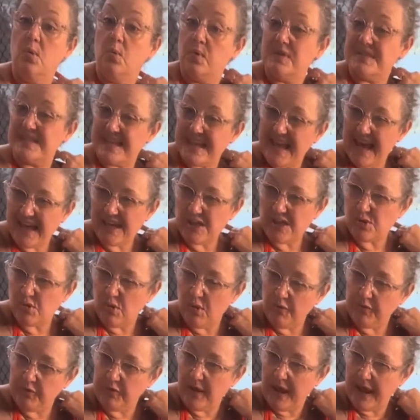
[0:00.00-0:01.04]
Was the
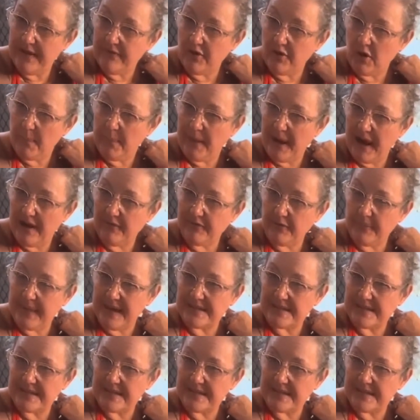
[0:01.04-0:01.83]
actual flavour, apart from